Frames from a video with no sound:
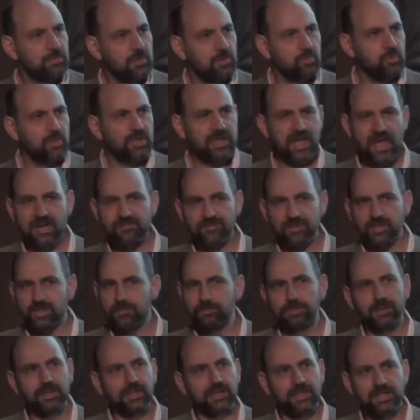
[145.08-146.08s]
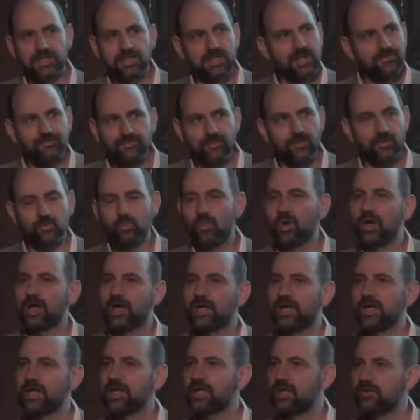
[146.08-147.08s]
but we have a completely different
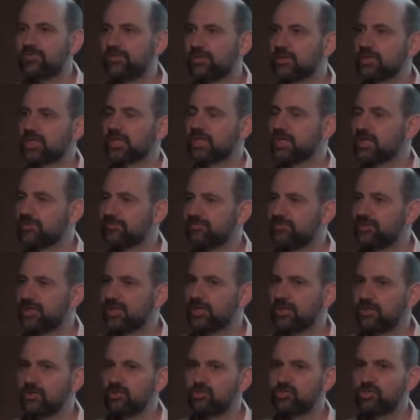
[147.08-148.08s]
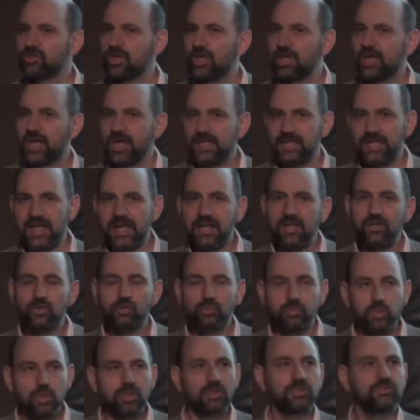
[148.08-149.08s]
way of looking at things, and that
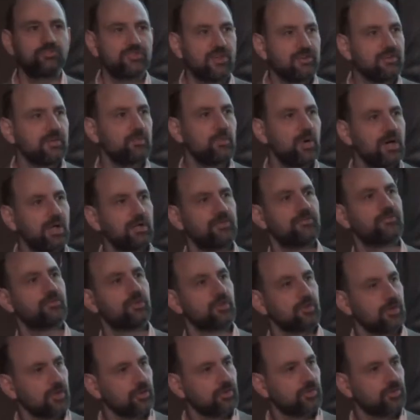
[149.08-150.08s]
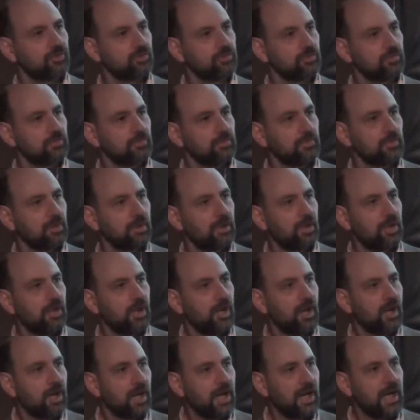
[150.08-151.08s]
has worked very well for us.
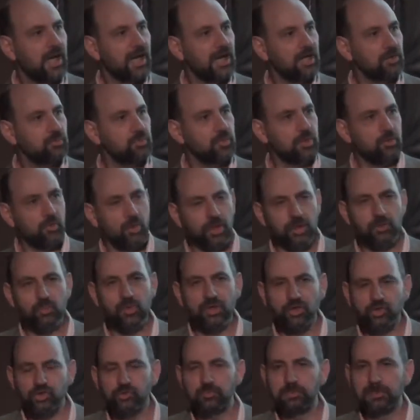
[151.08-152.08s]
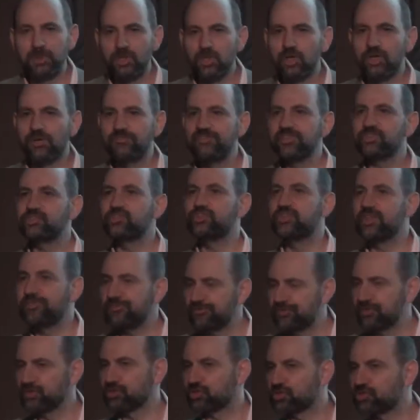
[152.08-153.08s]
And we want to explore this
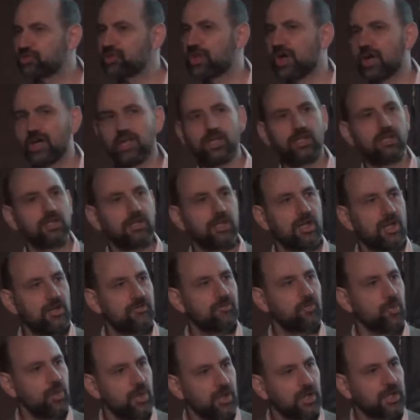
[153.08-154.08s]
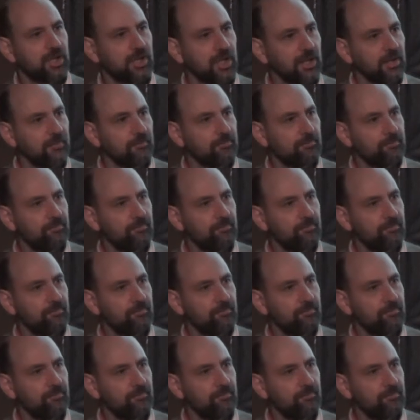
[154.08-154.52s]
different style of working.